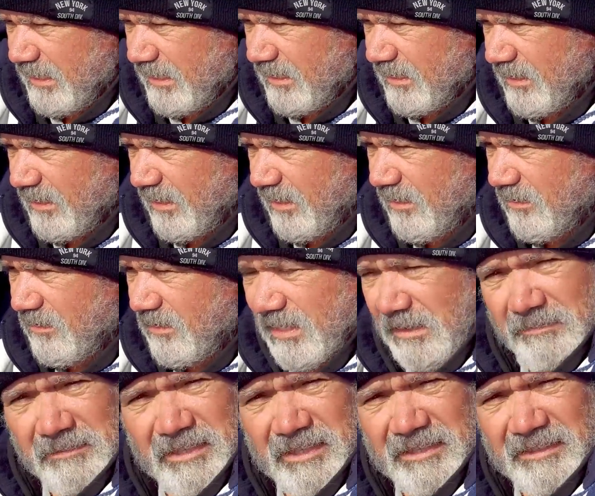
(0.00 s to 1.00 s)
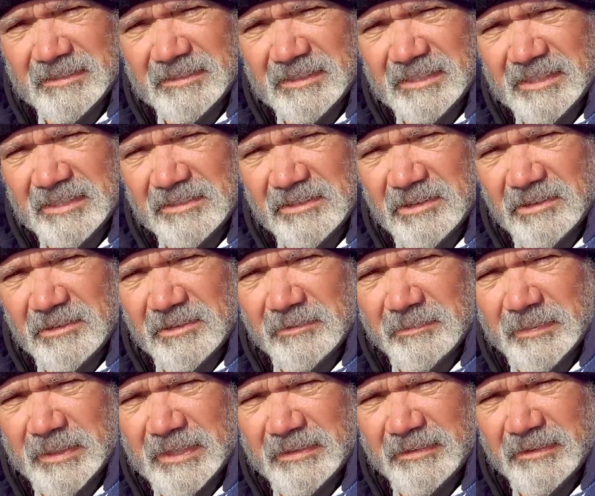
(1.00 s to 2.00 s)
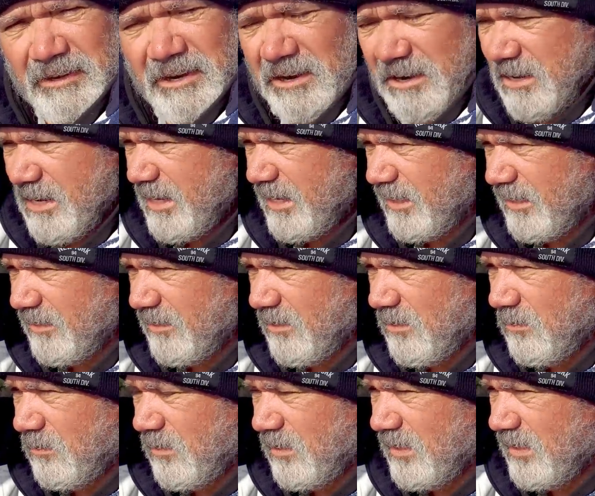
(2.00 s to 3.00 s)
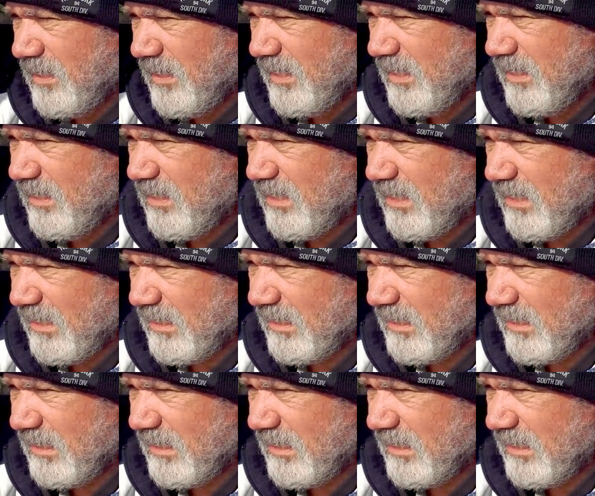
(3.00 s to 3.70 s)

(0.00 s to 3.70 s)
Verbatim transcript: So something has gone a bit of awry. I don't know what it is.